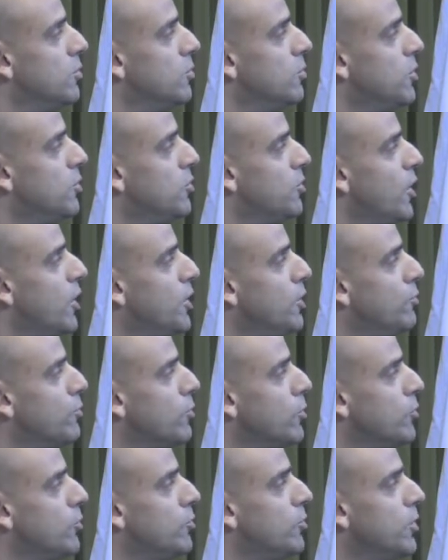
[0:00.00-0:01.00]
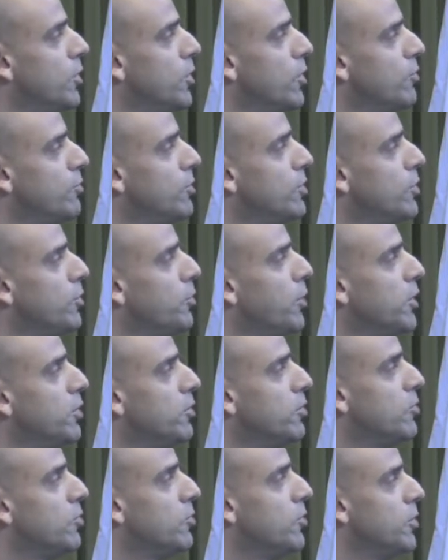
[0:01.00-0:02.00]
this anniversary of
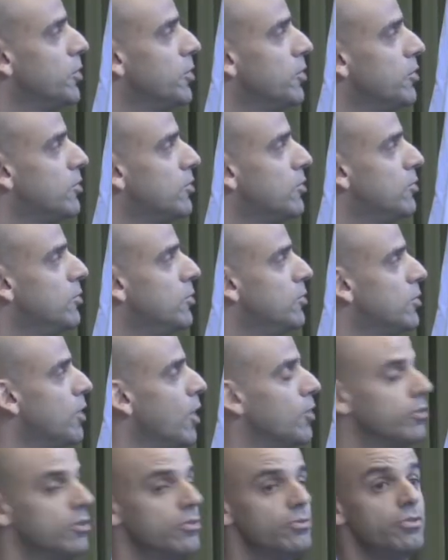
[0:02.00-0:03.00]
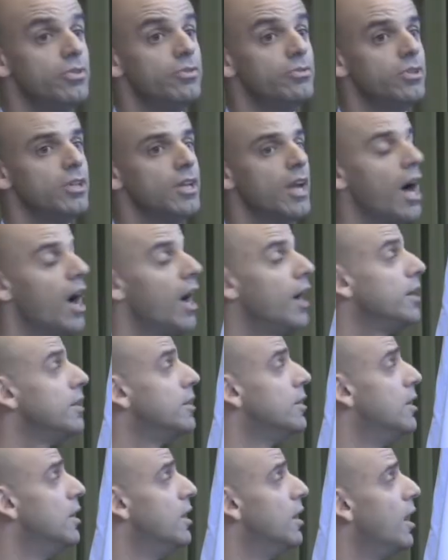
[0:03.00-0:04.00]
integrated circuits,
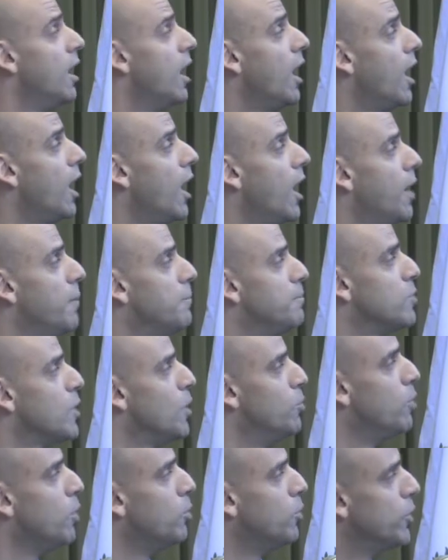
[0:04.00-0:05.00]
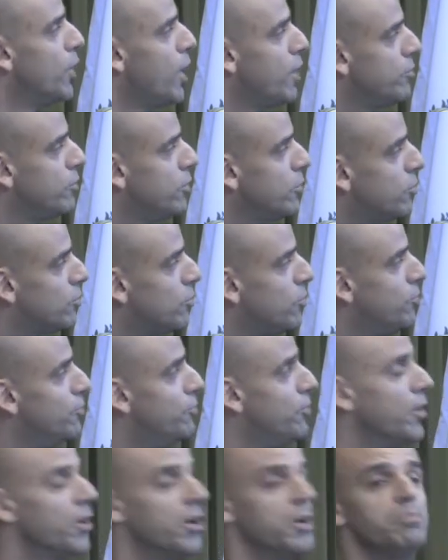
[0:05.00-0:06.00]
2059, we would have these
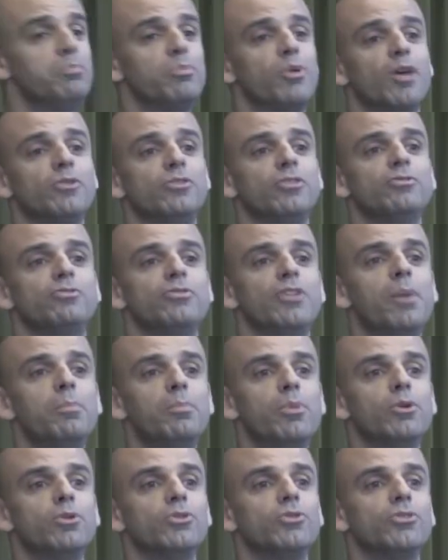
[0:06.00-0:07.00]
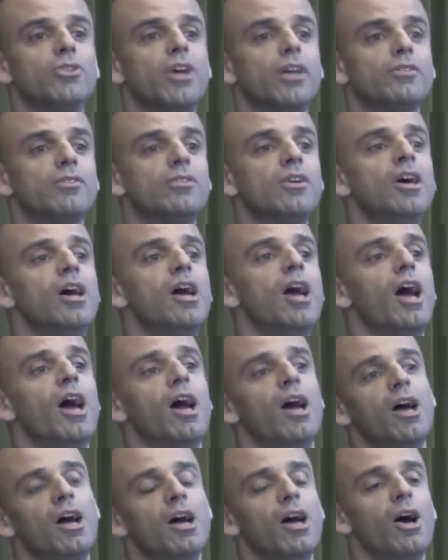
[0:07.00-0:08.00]
very impressive numbers that
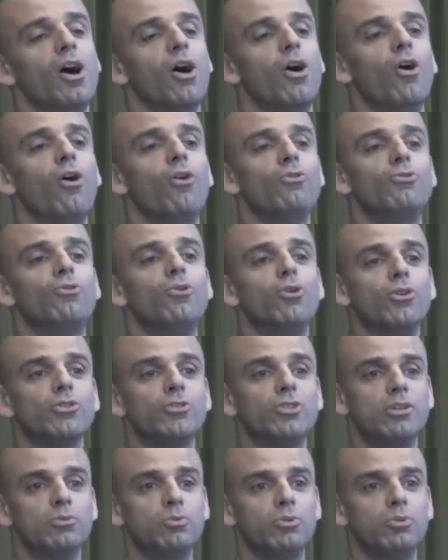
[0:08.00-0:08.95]
of course,